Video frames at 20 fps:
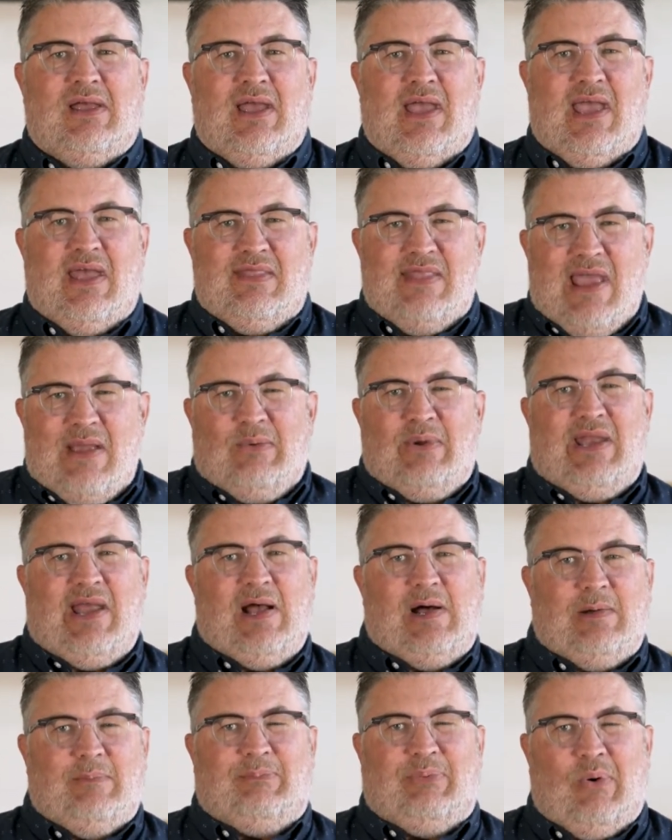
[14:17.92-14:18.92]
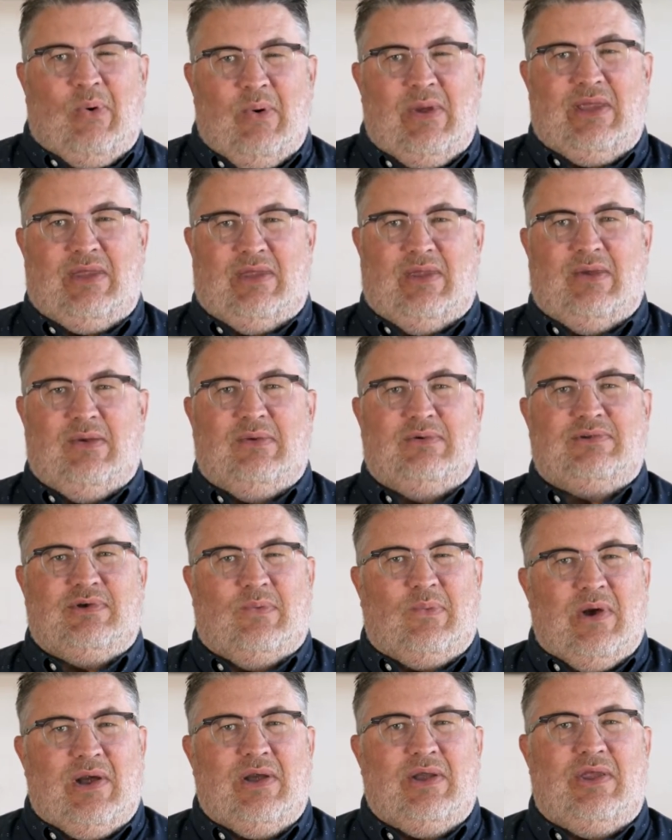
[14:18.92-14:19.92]
and they would help point you
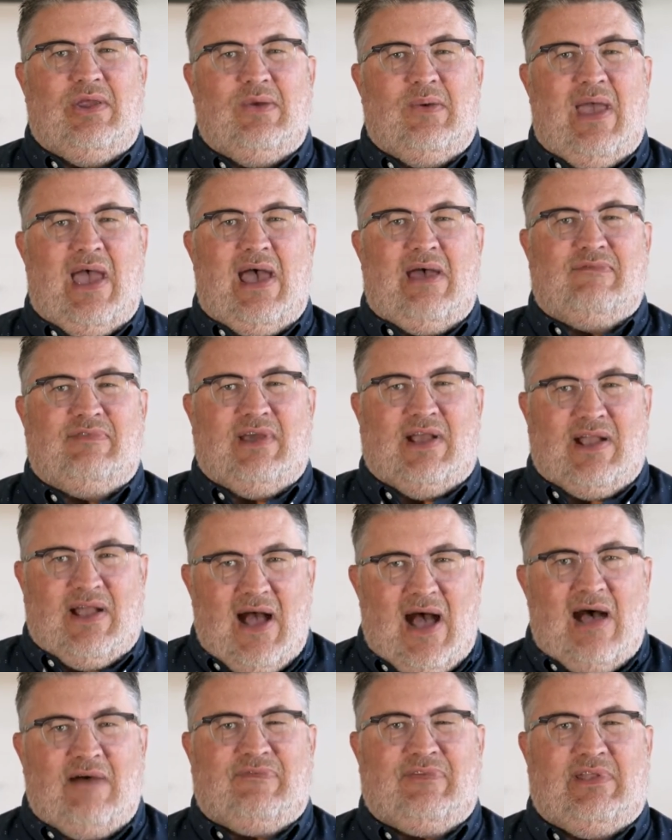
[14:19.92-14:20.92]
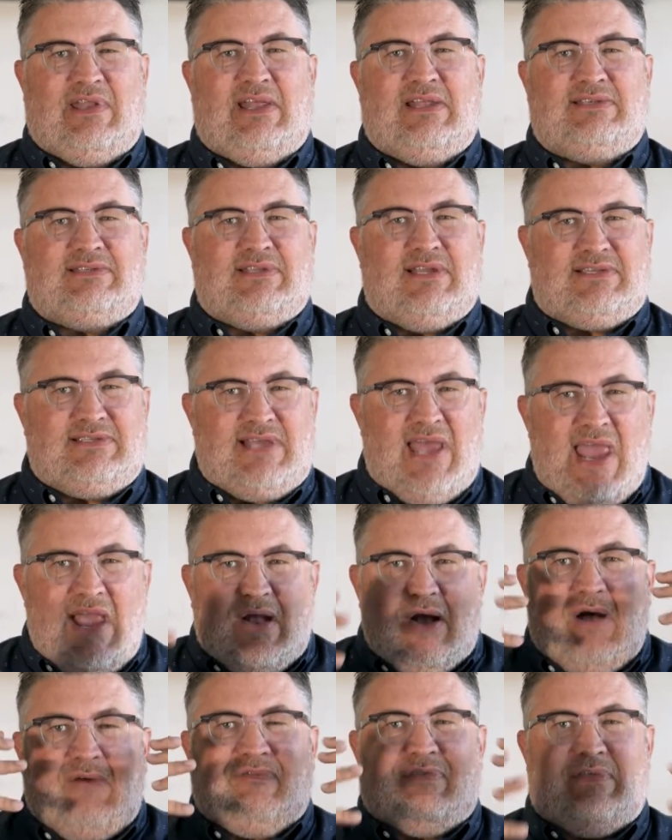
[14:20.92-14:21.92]
to where you have the confidence to
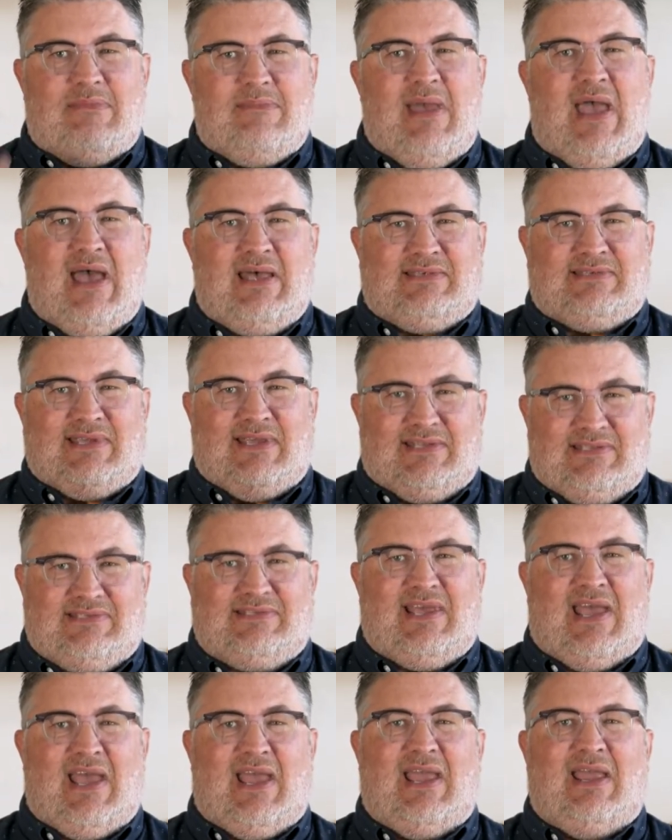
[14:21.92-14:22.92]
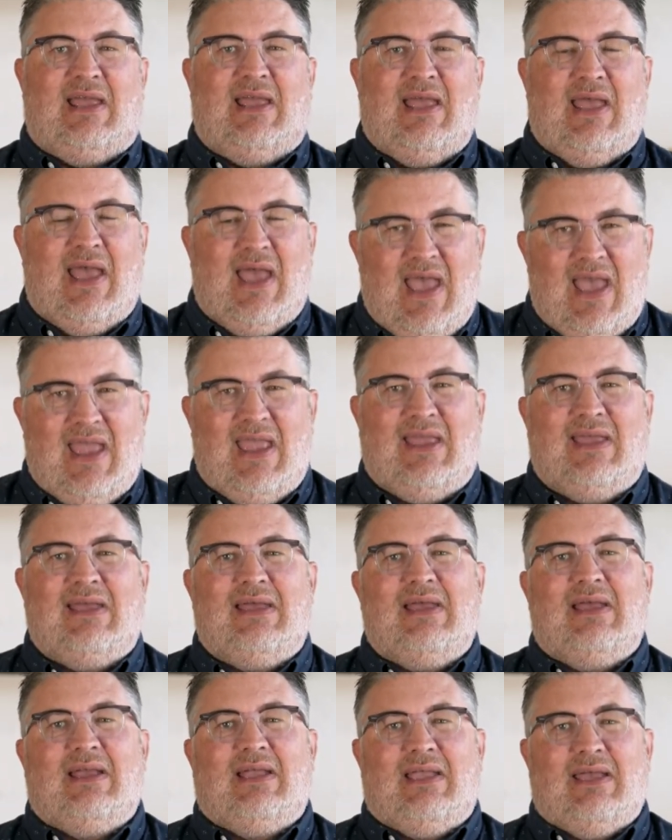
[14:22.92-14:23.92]
take off the mask and say, hey,
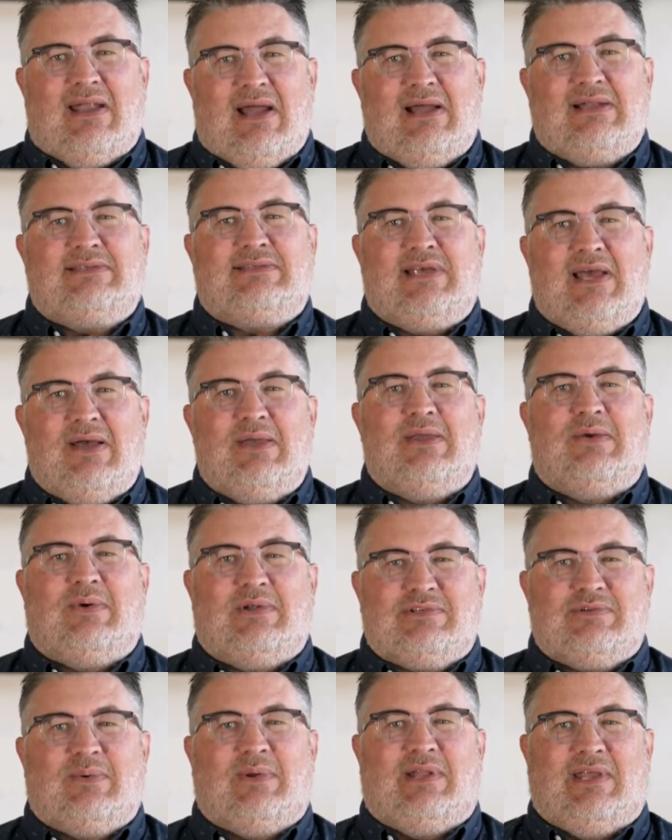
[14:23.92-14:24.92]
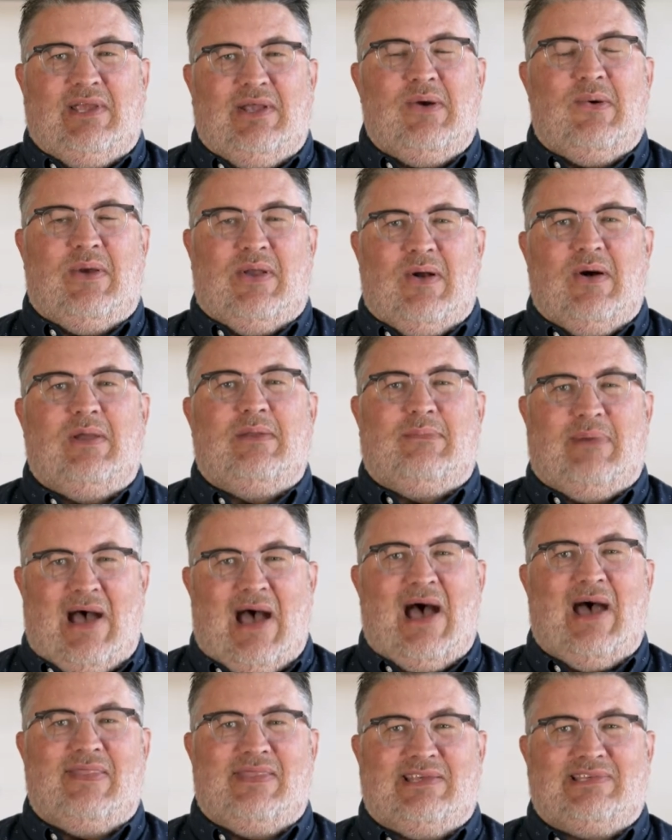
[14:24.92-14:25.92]
can I tell you what's really going on
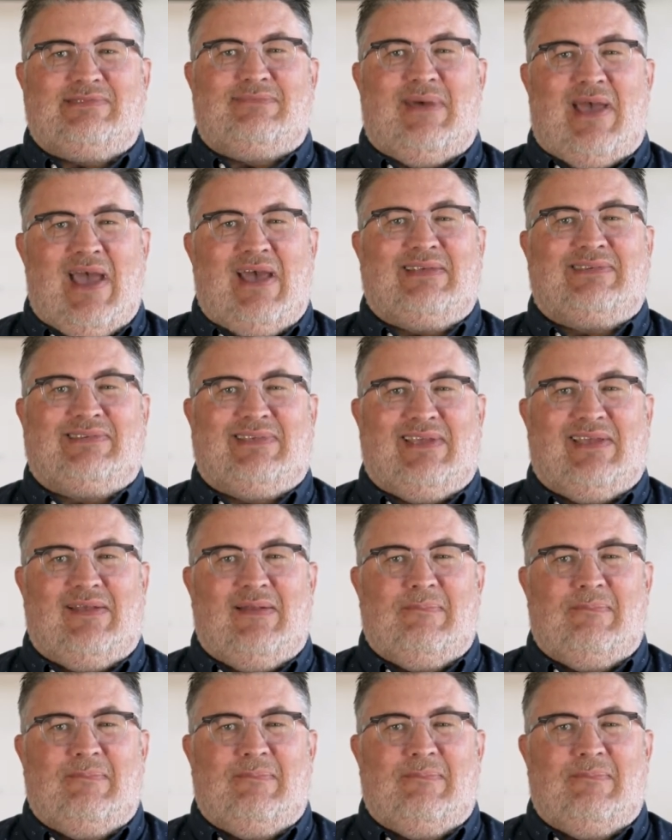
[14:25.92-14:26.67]
behind this mask?